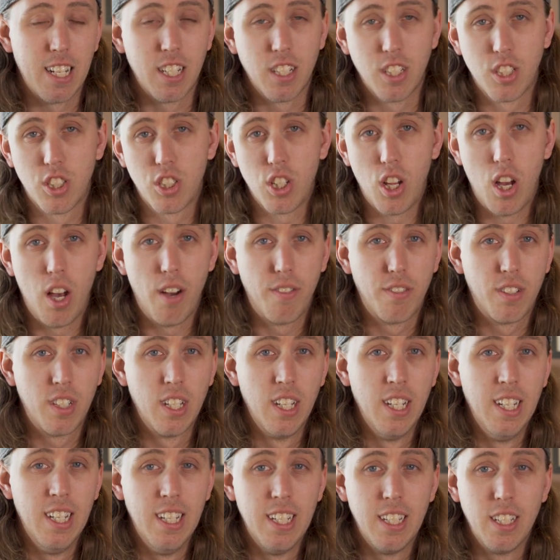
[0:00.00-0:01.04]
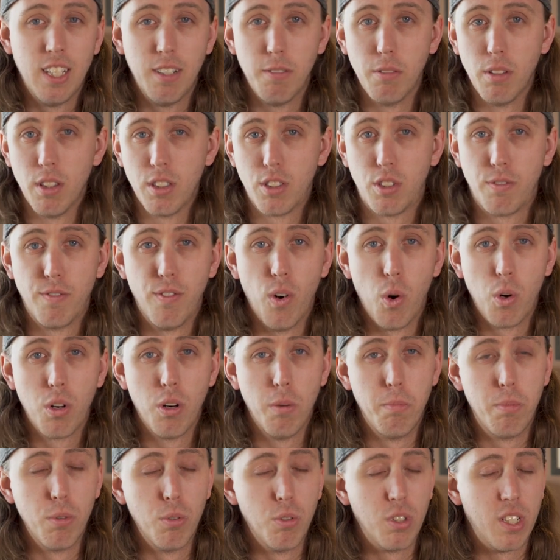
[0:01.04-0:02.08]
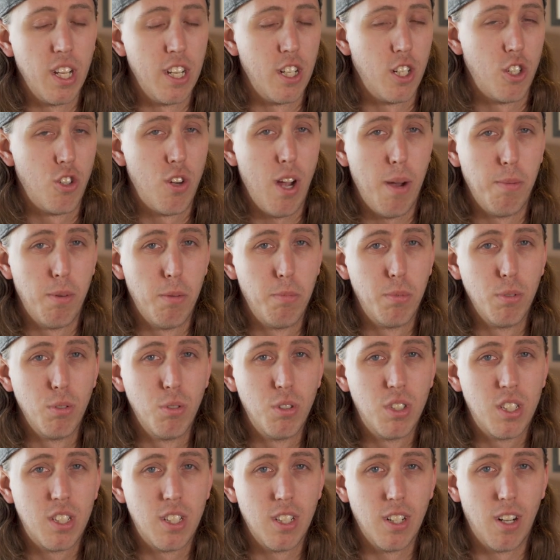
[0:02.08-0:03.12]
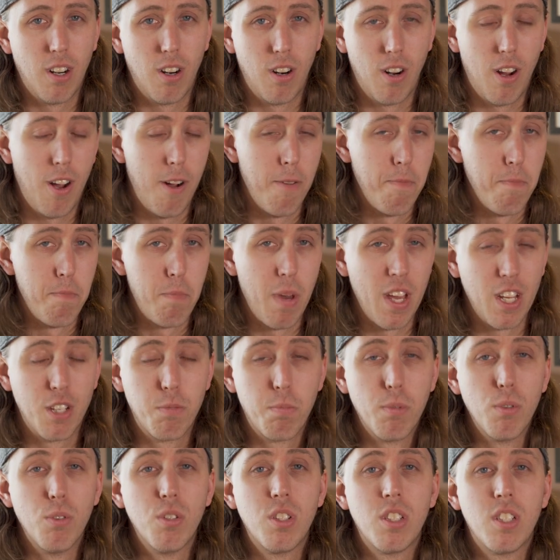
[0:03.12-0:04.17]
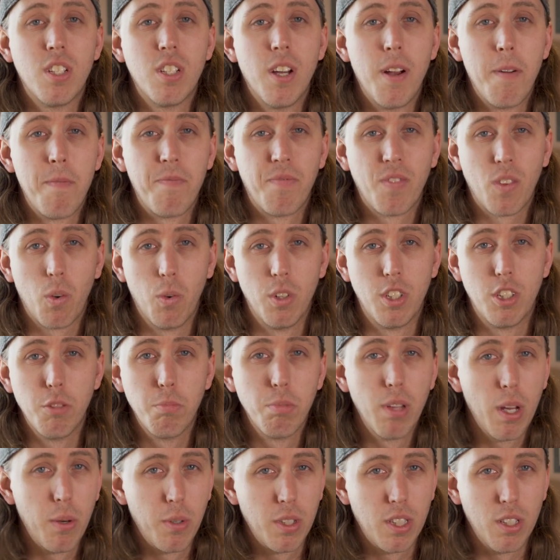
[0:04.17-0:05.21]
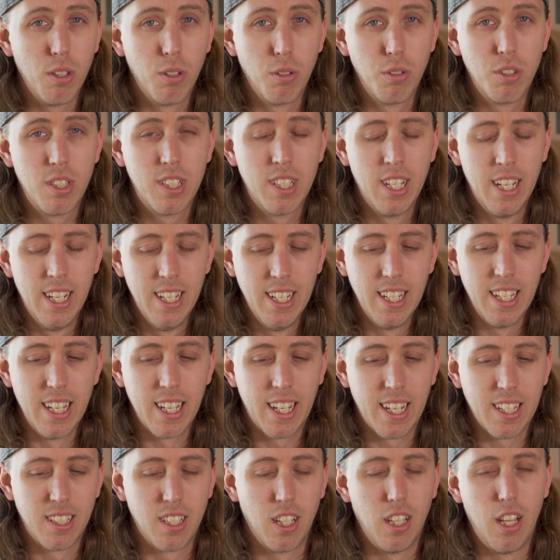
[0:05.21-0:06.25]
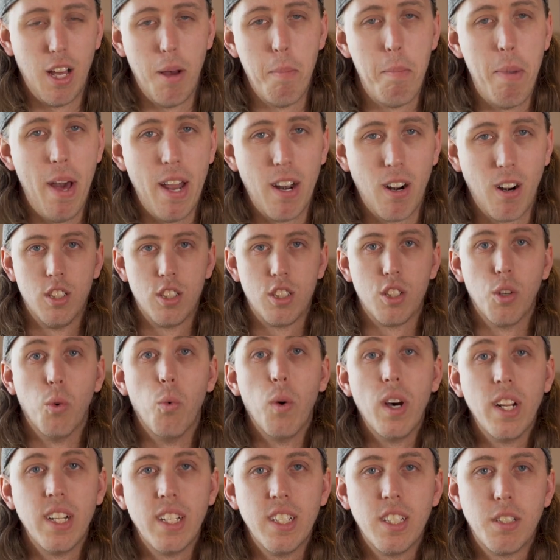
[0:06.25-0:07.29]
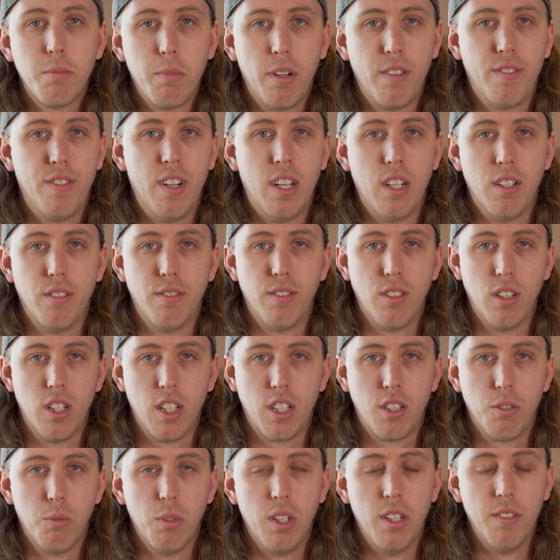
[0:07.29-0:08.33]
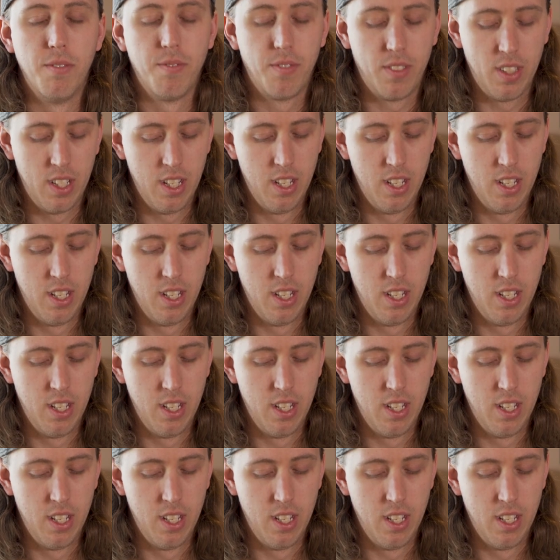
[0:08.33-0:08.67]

soft vocal boost and treble boost or bass boost. Once you play with those, it gets a lot better. So what is my final verdict? Well,